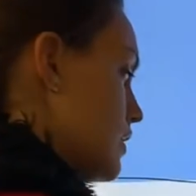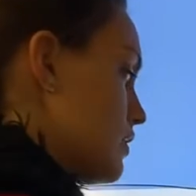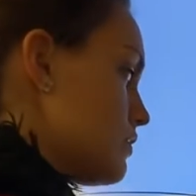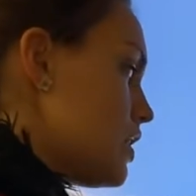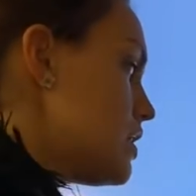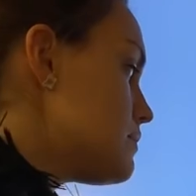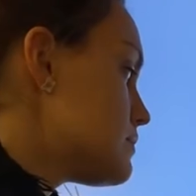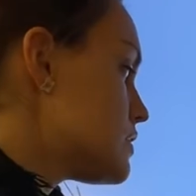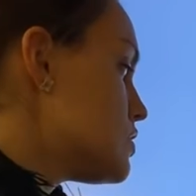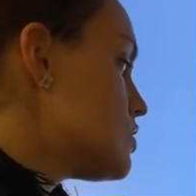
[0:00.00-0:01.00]
All right,
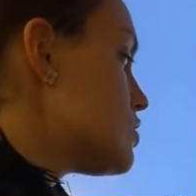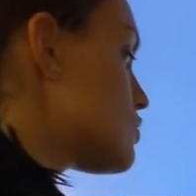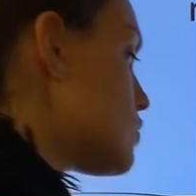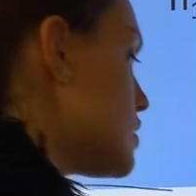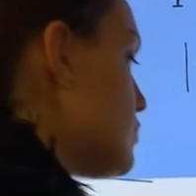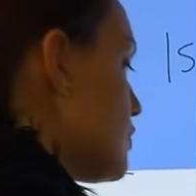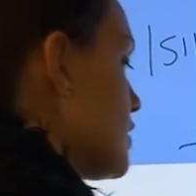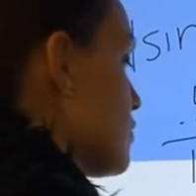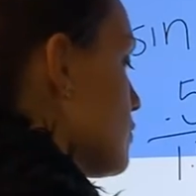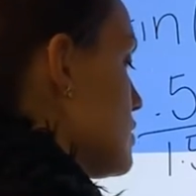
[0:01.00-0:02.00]

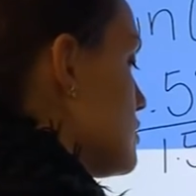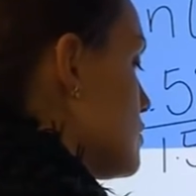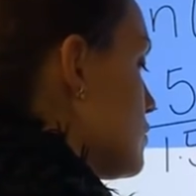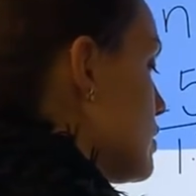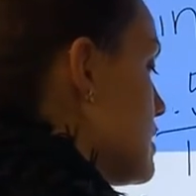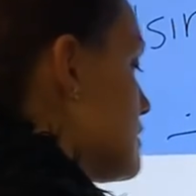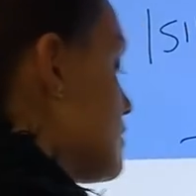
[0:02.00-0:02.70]
20.3 degrees.